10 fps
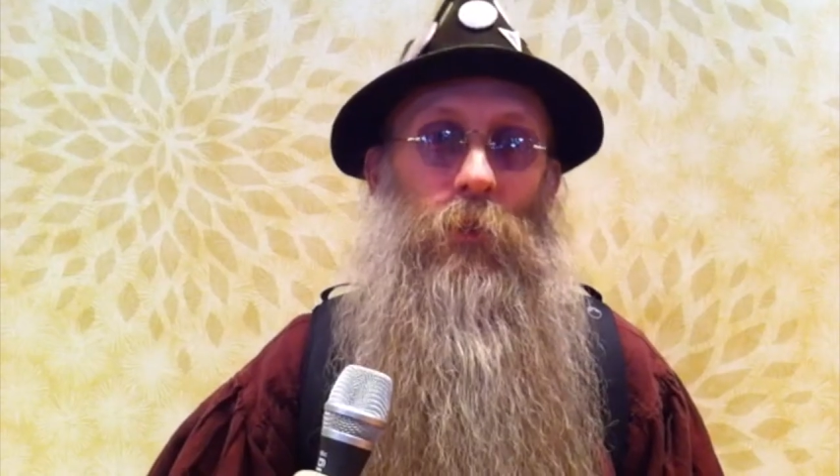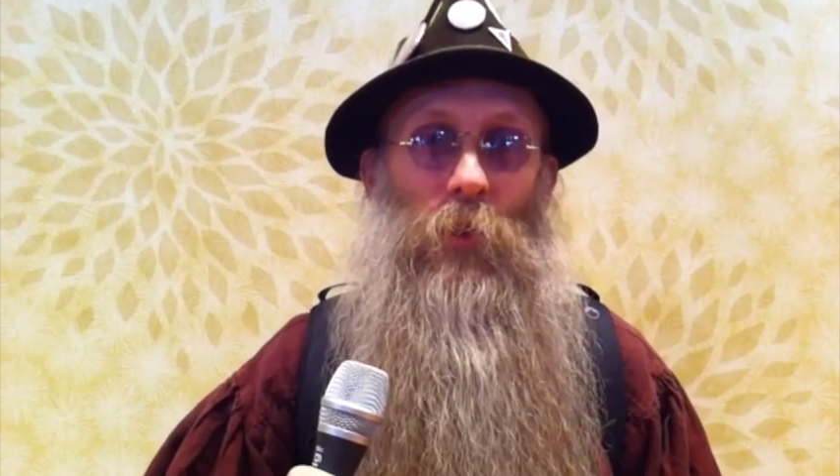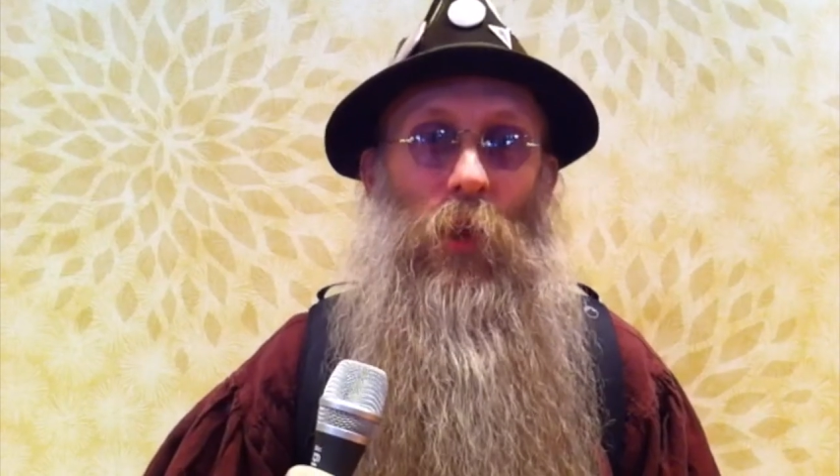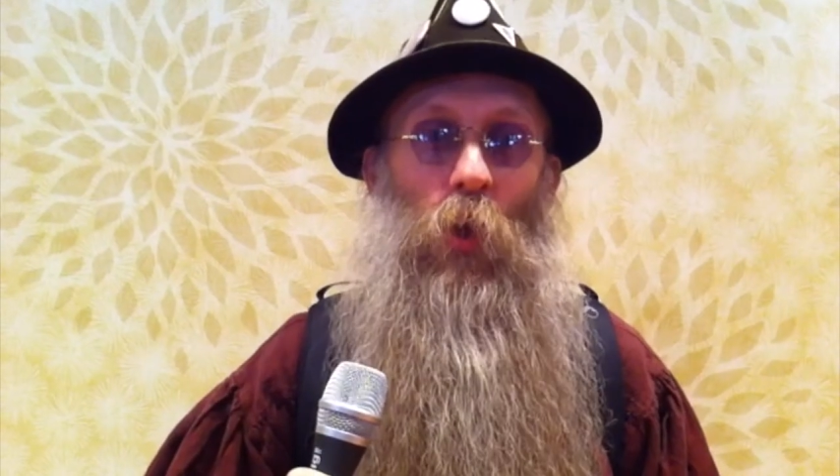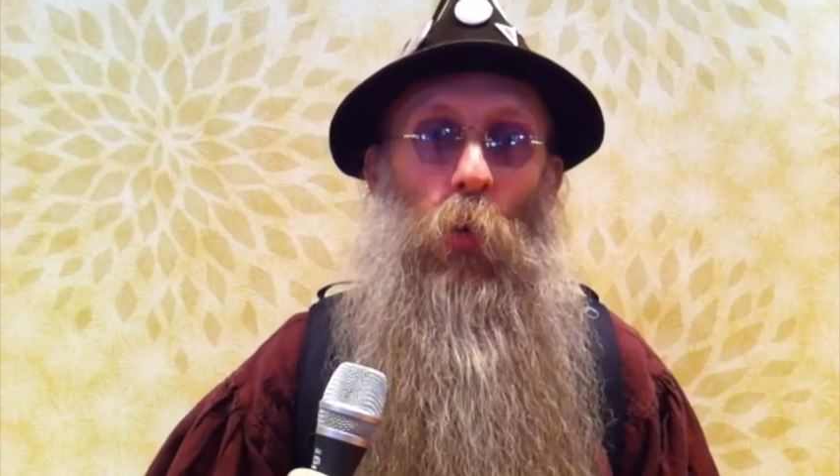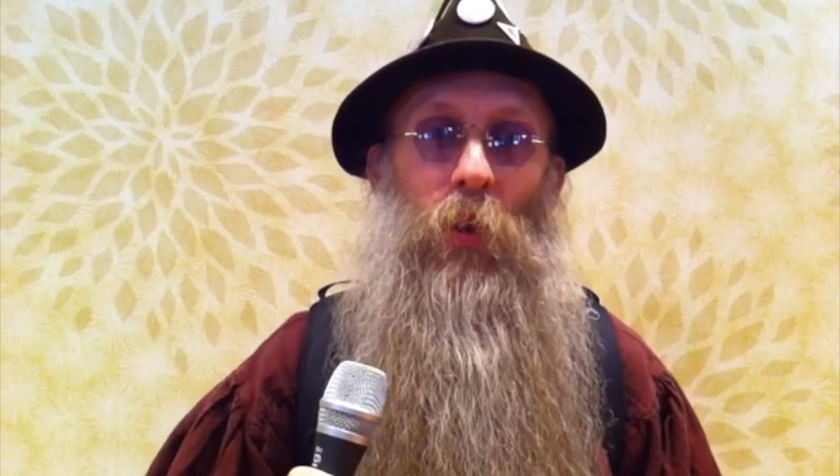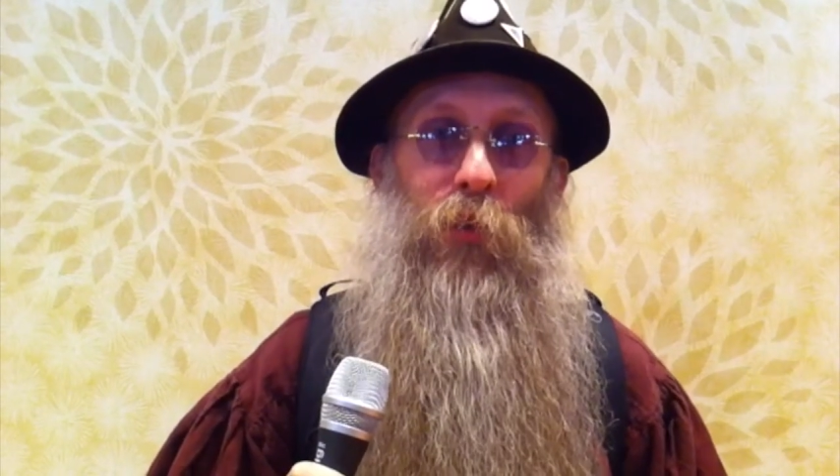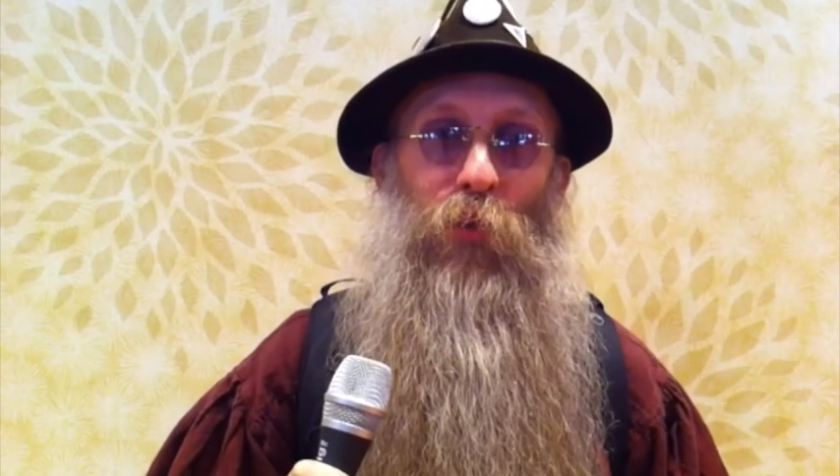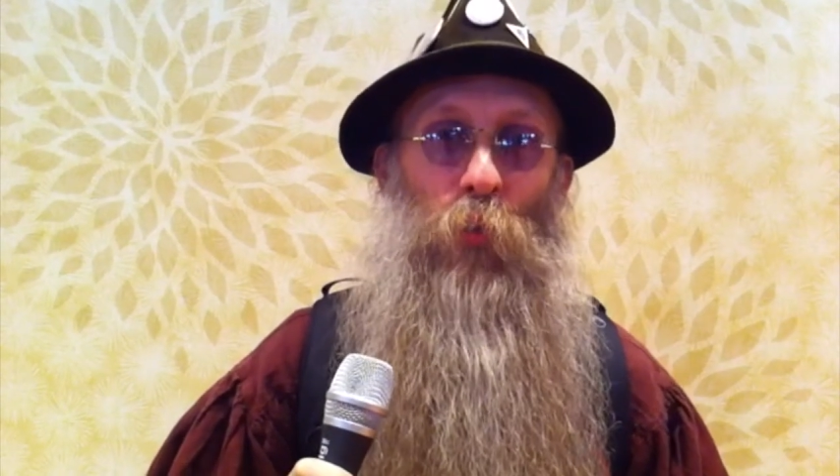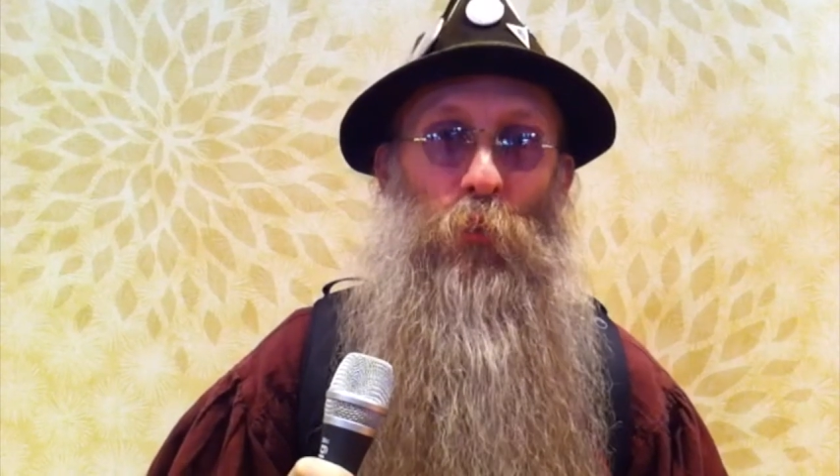There's a lot of
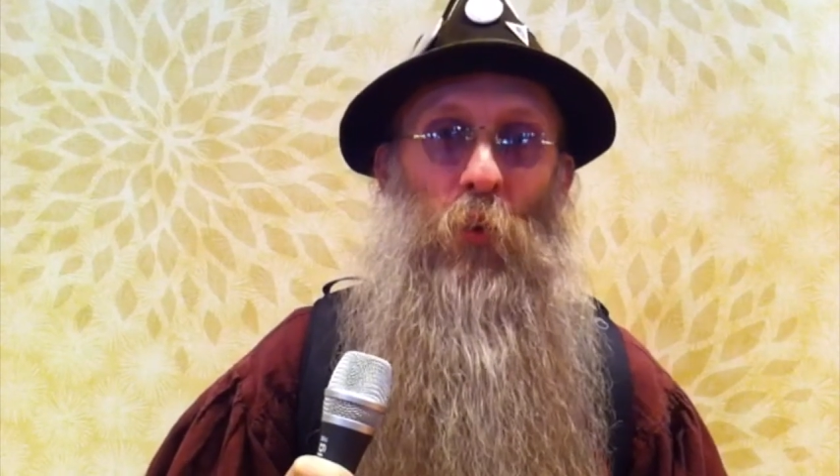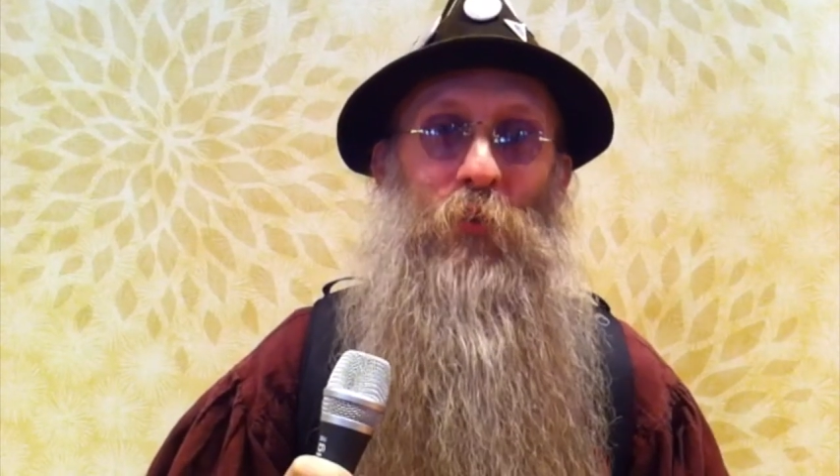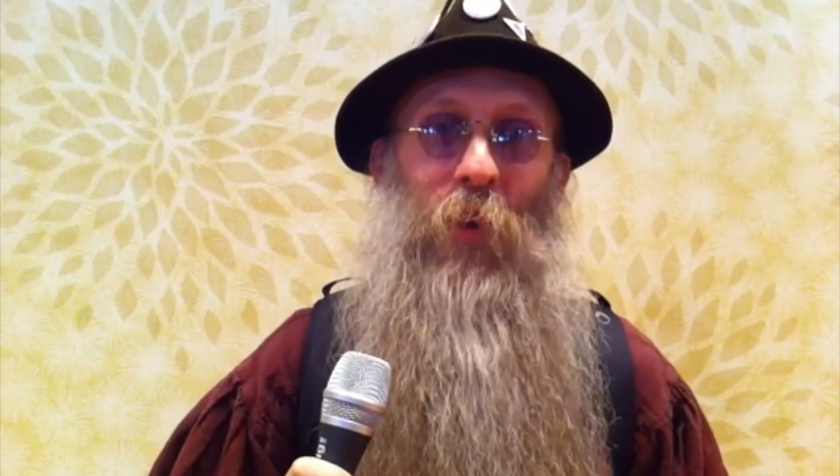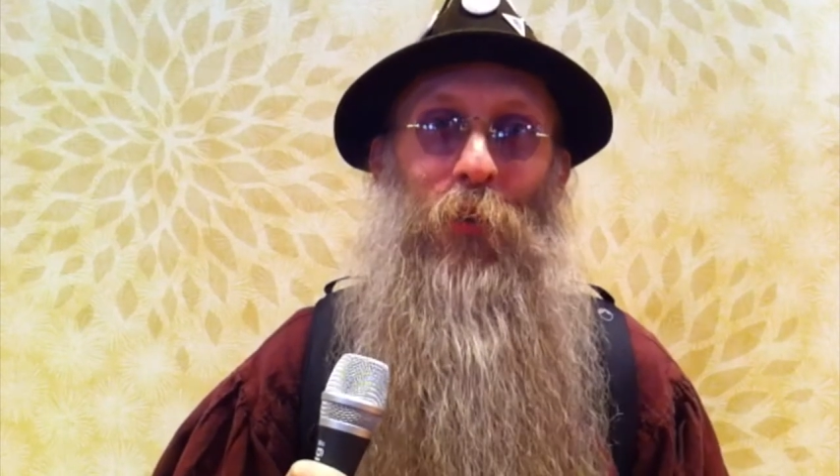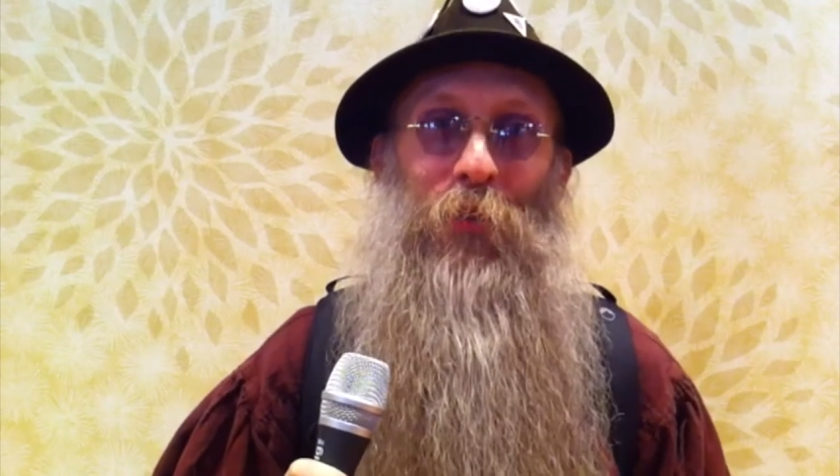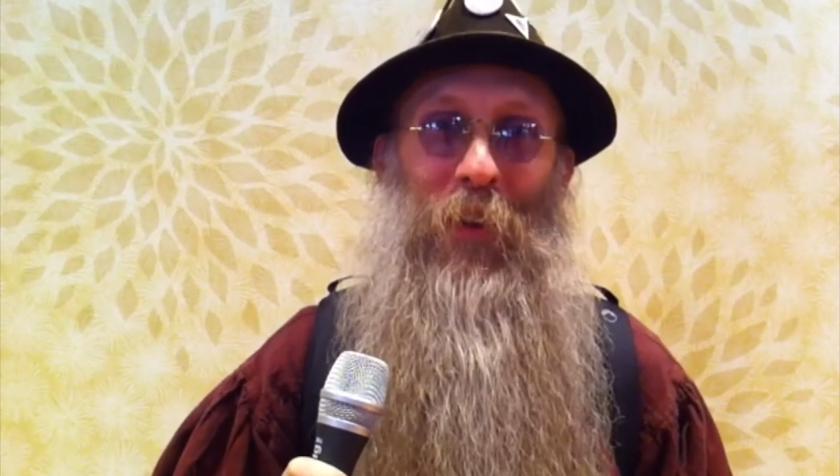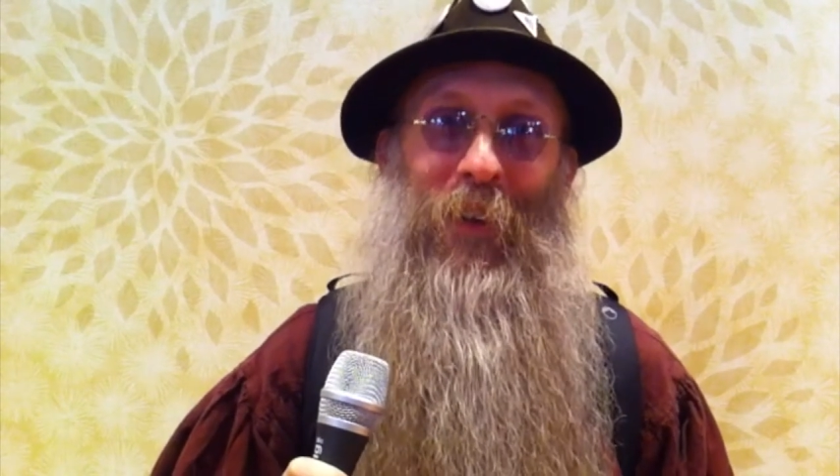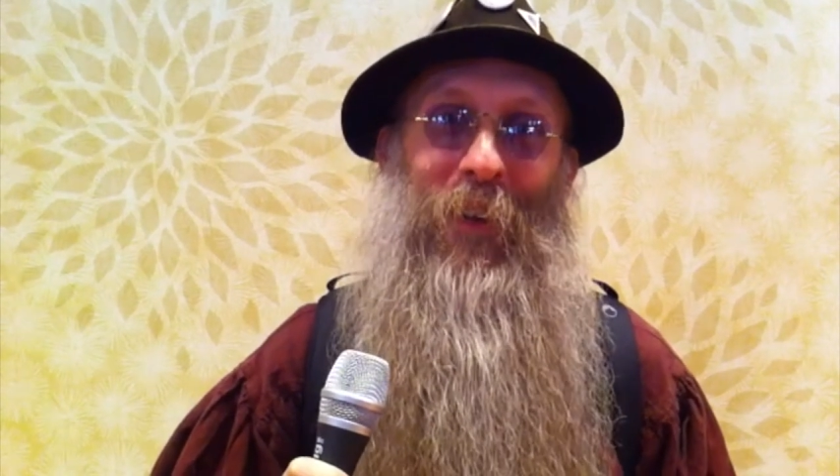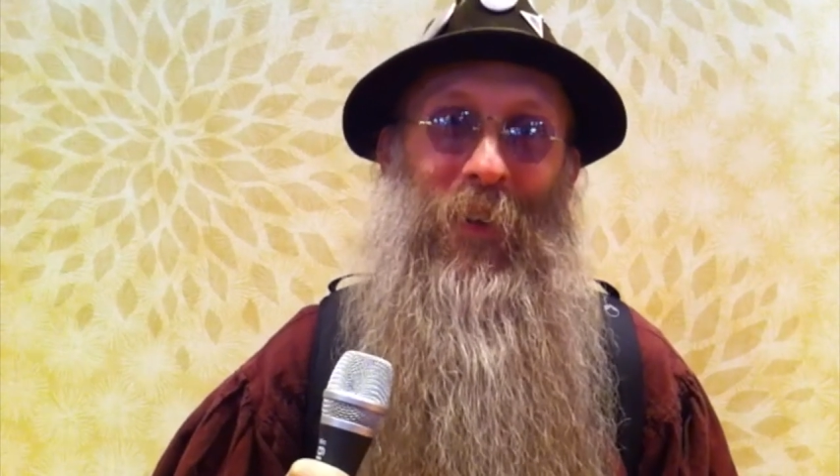wonderful beers out there.